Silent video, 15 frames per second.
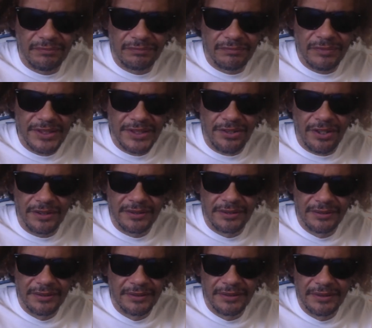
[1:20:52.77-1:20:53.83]
What's hard?
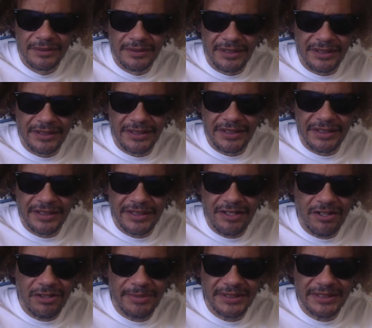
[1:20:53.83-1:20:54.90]
Anything
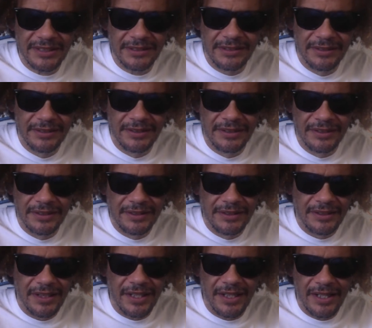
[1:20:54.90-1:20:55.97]
hard about that?
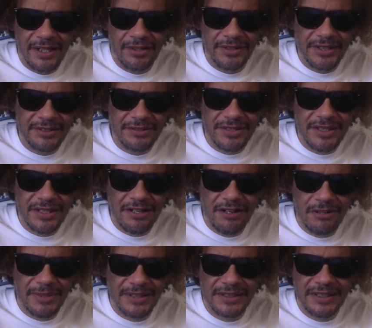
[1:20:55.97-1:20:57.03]
I don't think there's anything
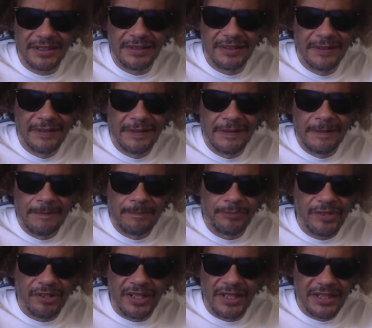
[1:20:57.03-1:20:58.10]
hard about that.
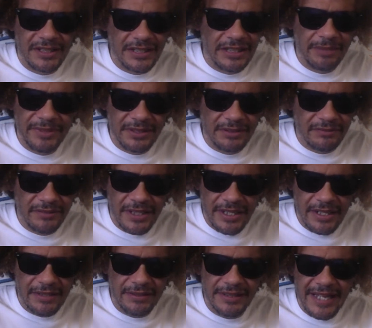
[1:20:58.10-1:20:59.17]
All right, and then
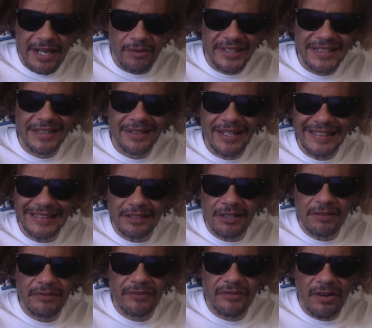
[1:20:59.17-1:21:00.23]
now, in light
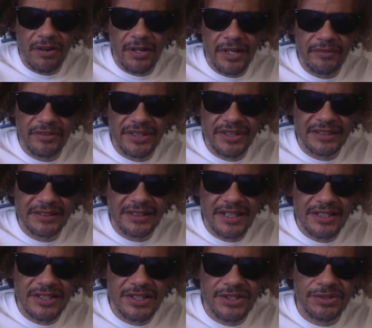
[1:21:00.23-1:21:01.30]
of everything that
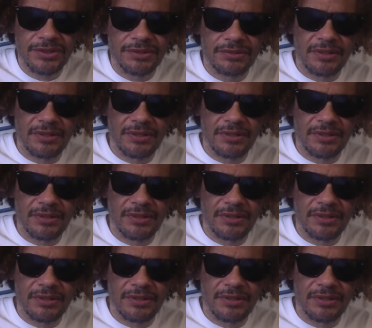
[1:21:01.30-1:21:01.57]
I just